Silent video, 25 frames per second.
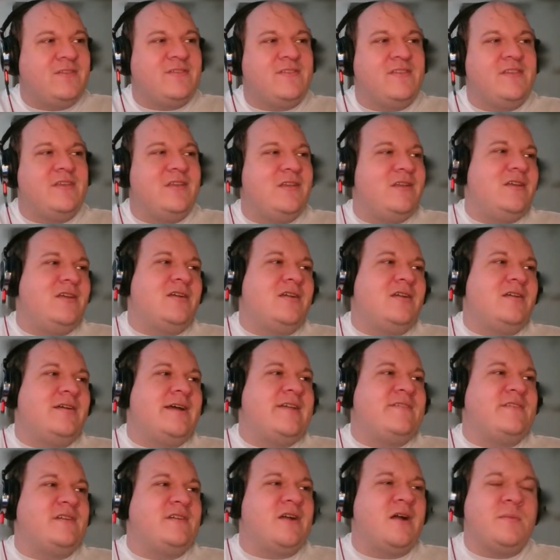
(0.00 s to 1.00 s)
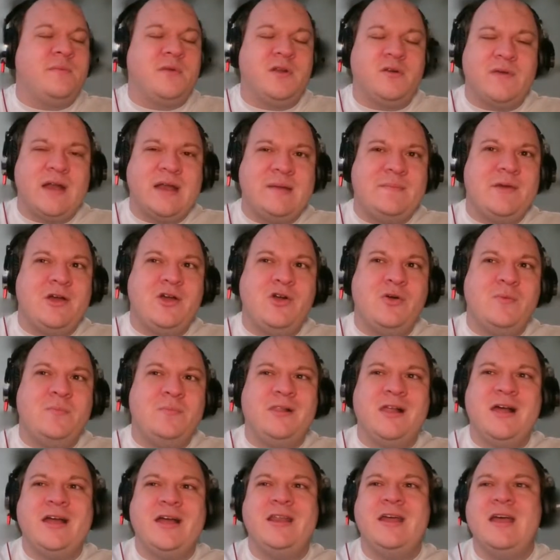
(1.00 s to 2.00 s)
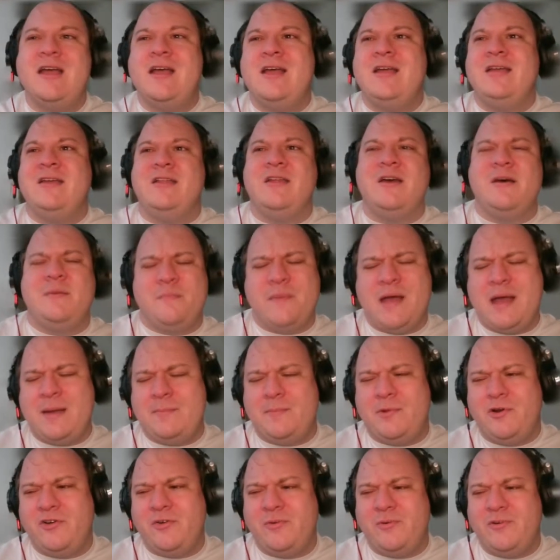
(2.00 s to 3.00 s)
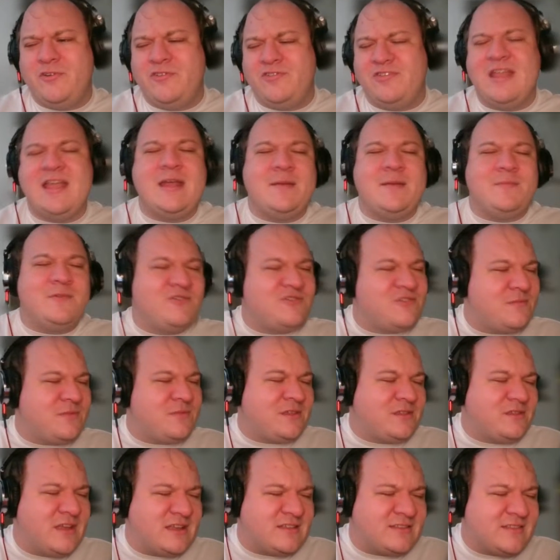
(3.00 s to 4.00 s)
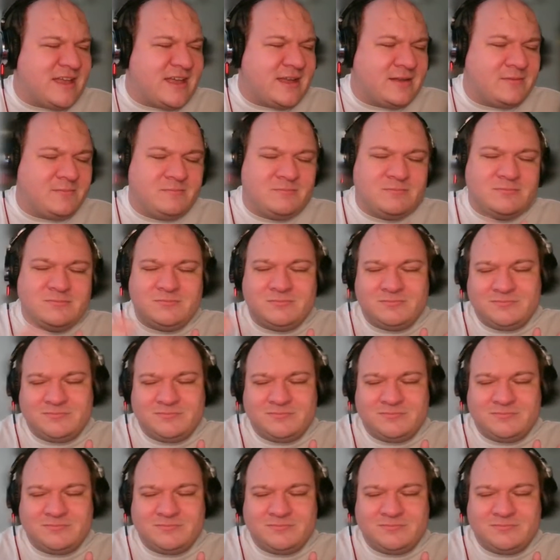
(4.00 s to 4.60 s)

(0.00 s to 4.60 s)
It's the classic, "I'm gonna write in my own blood, my murderer's name," or something like that.